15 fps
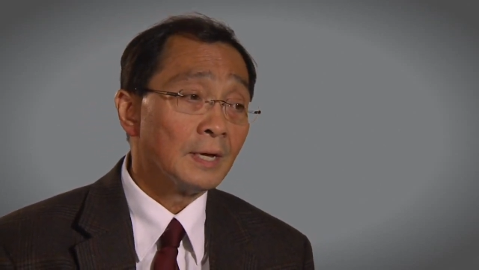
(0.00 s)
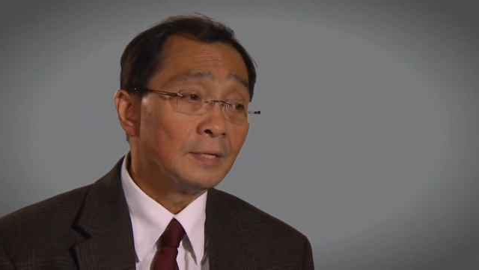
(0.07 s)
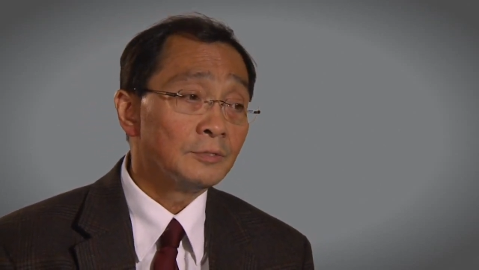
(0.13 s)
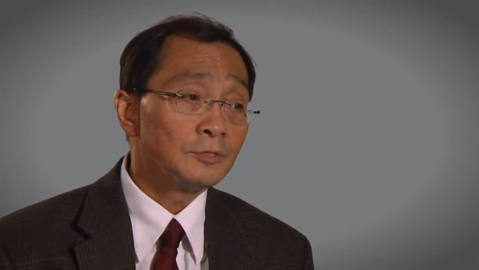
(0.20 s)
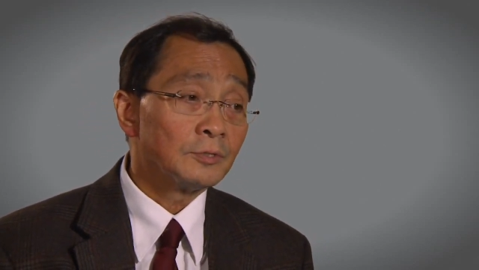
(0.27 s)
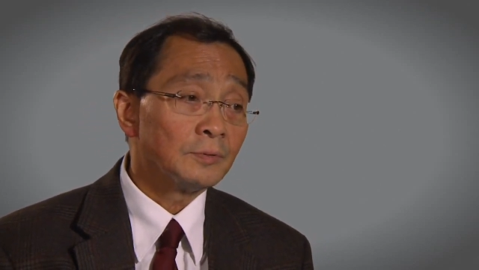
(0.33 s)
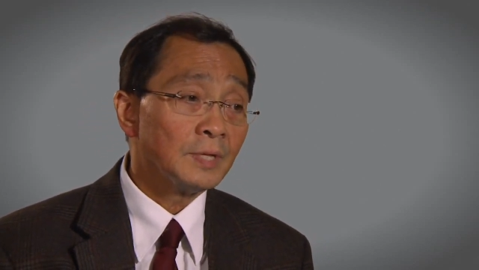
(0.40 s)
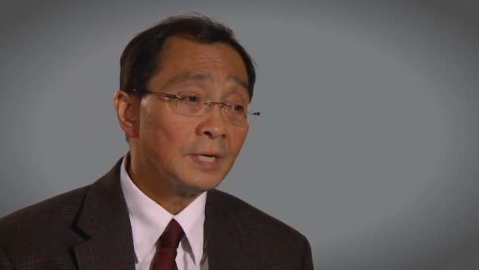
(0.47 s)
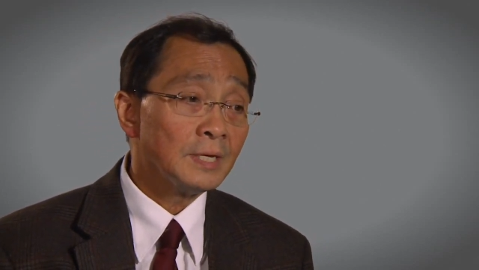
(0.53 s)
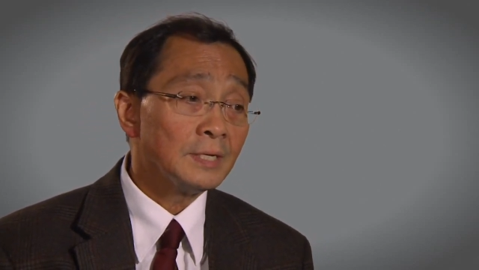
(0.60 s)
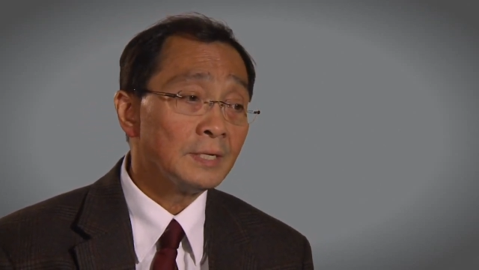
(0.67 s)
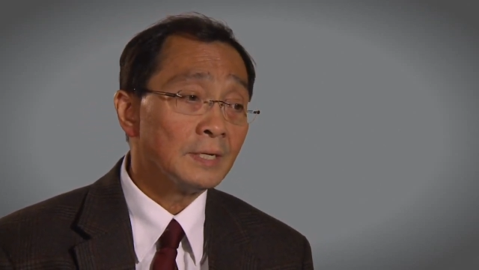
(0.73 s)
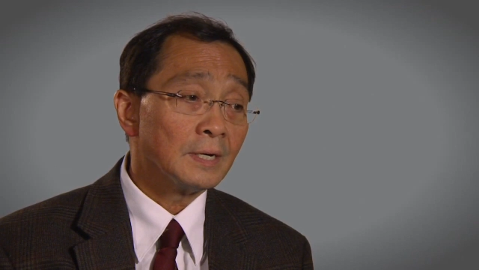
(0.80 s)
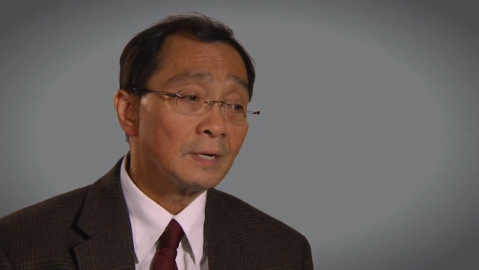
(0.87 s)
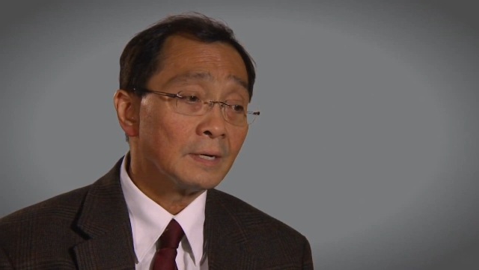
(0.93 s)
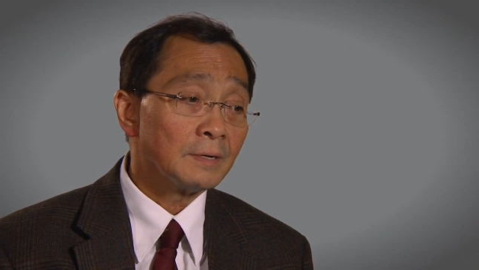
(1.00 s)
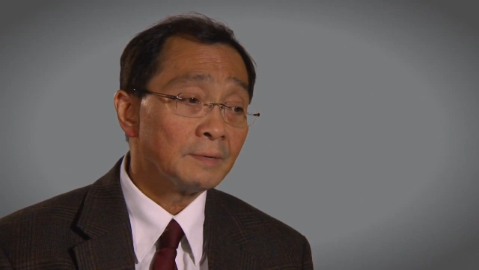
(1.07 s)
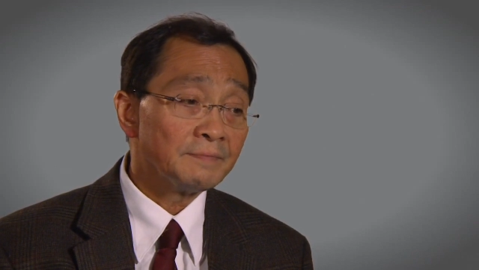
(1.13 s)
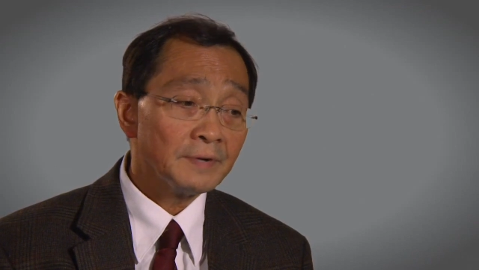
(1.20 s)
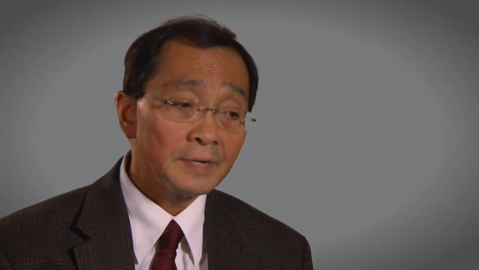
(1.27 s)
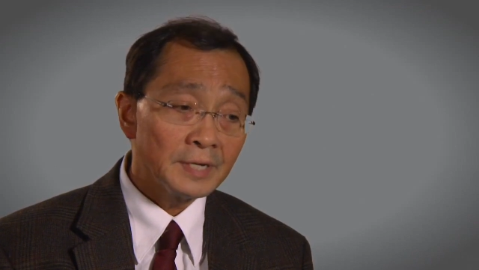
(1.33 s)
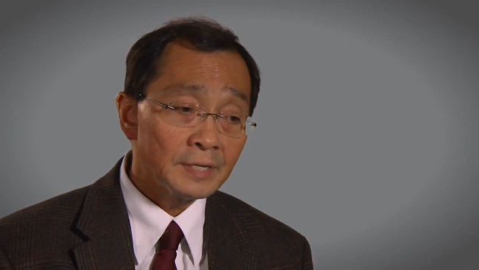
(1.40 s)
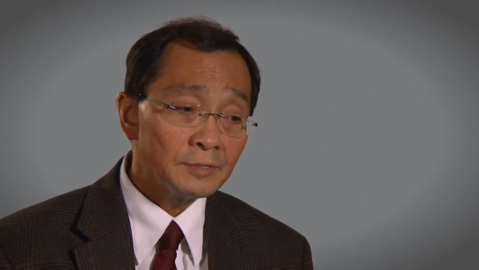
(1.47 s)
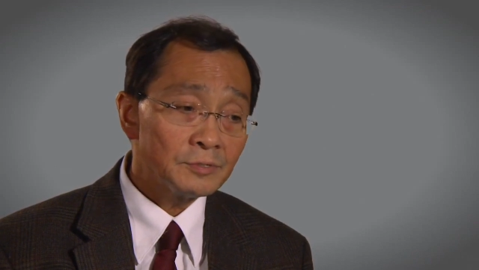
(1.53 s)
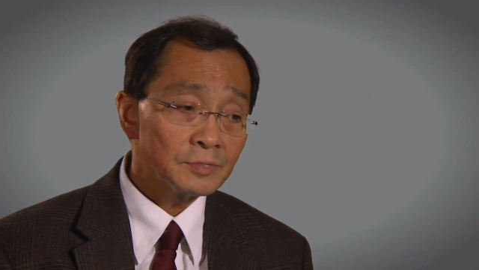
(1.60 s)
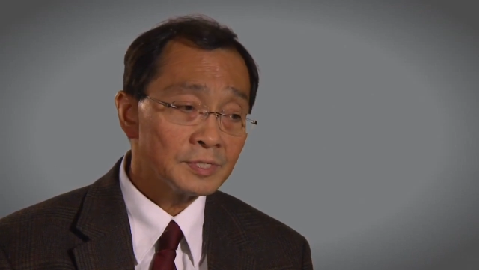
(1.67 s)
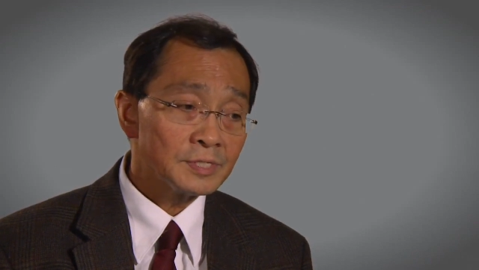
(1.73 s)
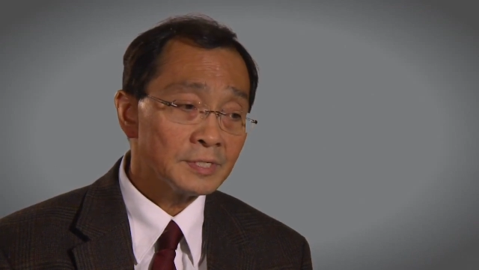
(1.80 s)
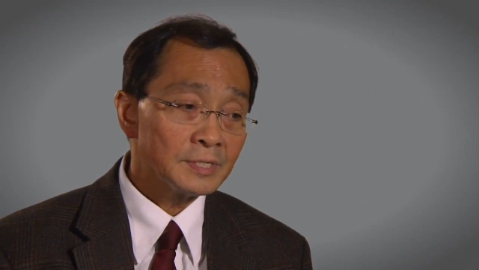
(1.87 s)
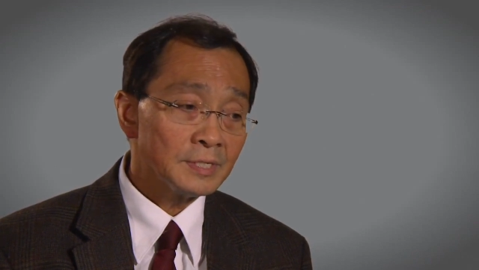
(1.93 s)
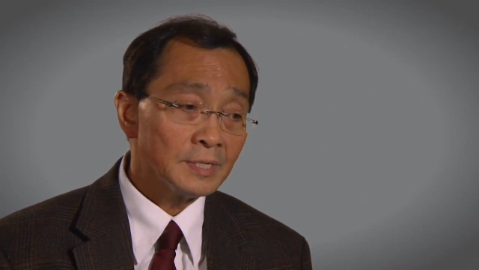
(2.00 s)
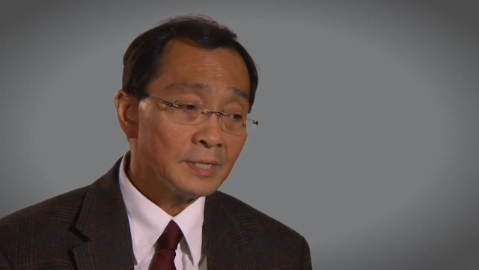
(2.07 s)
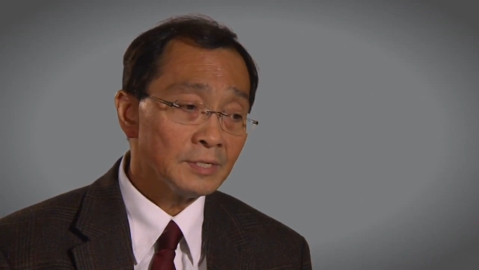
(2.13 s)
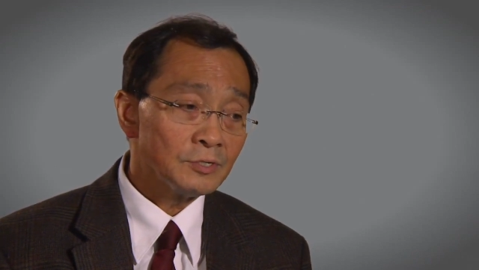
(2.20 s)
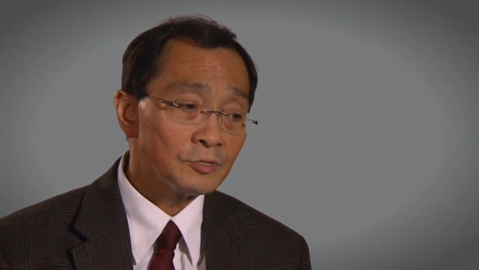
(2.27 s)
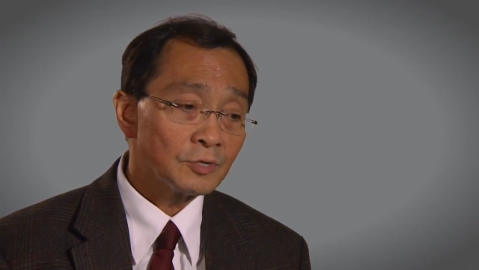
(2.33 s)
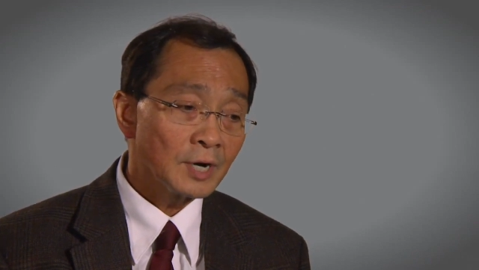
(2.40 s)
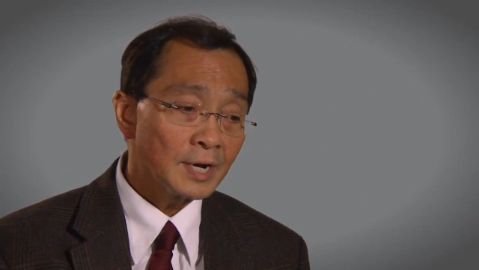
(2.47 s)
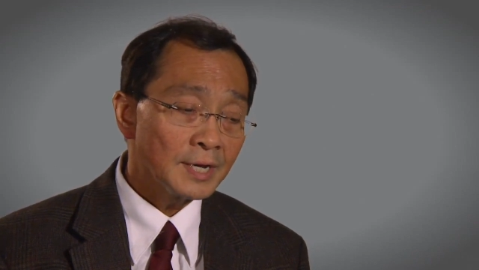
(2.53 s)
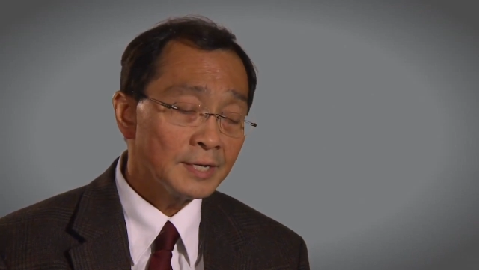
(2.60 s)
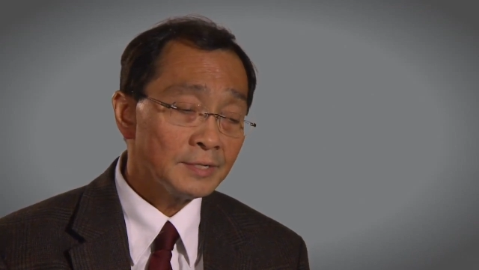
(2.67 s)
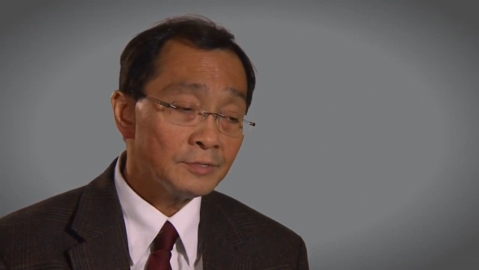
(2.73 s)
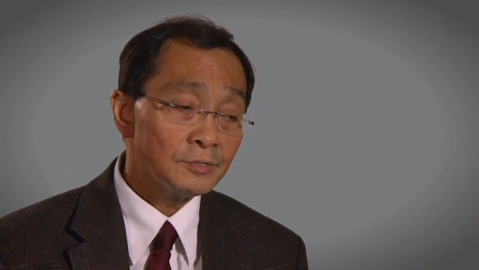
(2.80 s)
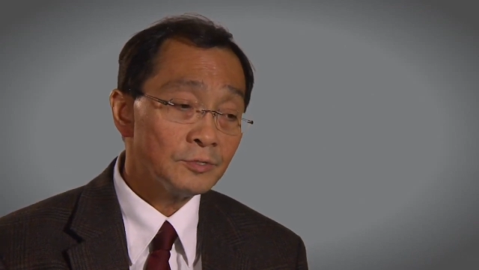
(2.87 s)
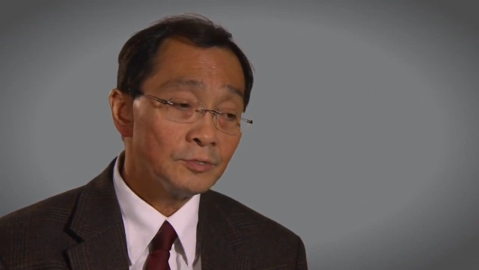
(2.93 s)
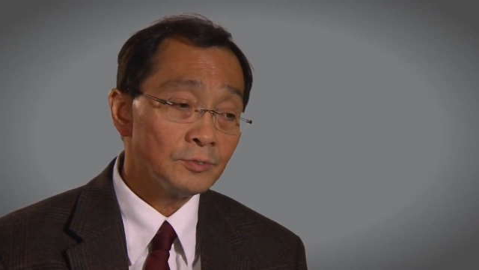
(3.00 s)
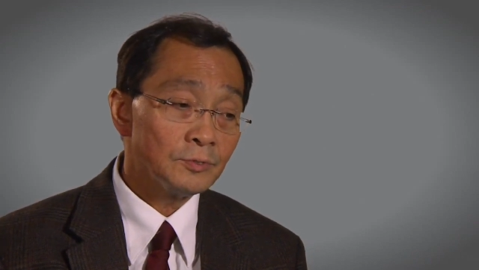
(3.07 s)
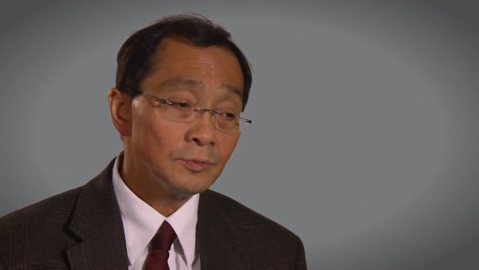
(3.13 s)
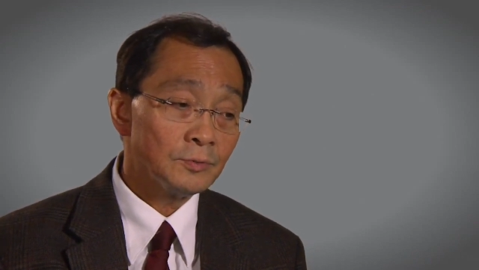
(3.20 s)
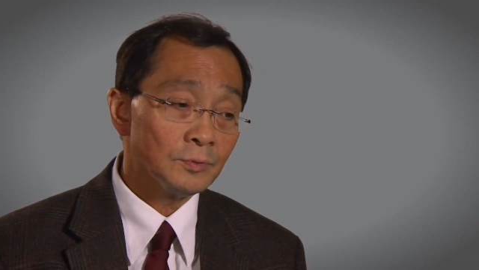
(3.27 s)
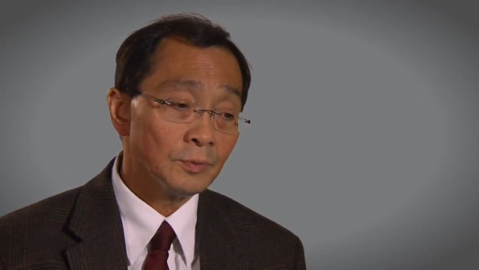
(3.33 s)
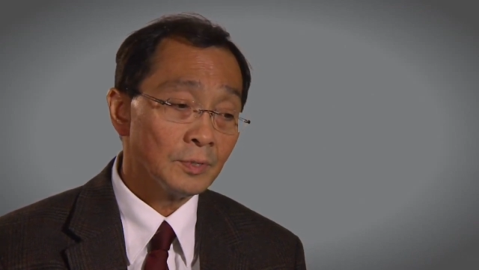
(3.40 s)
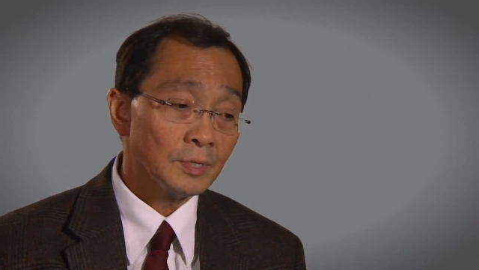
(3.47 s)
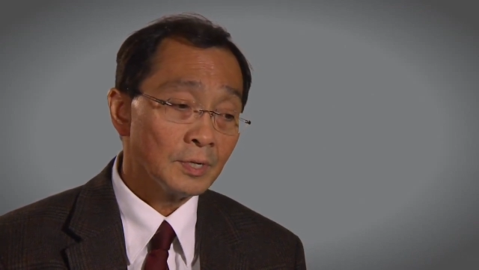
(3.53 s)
And so they are very interested in trying to